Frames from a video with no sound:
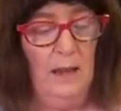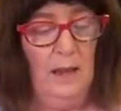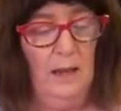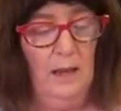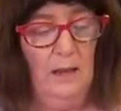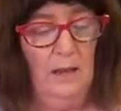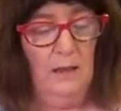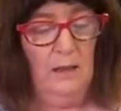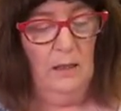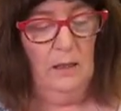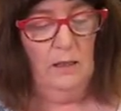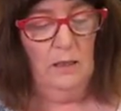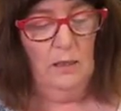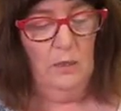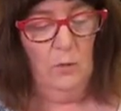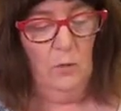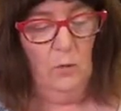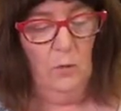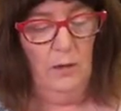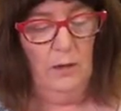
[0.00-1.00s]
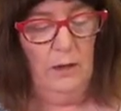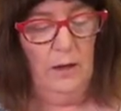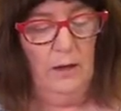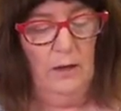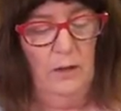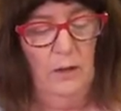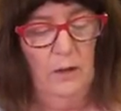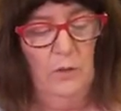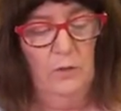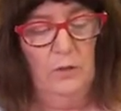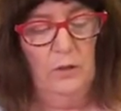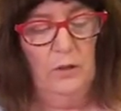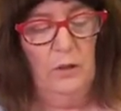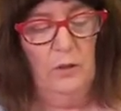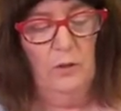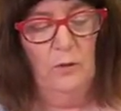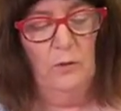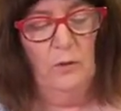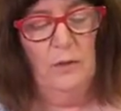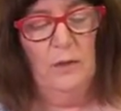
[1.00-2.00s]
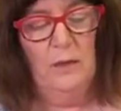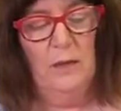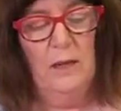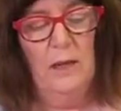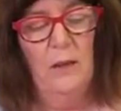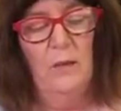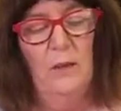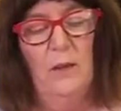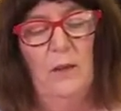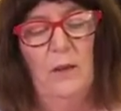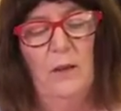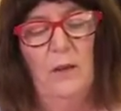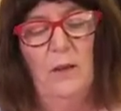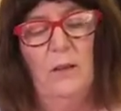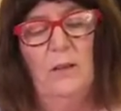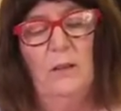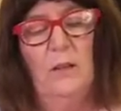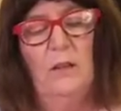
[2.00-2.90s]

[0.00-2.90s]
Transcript: And the store that I go to in town here,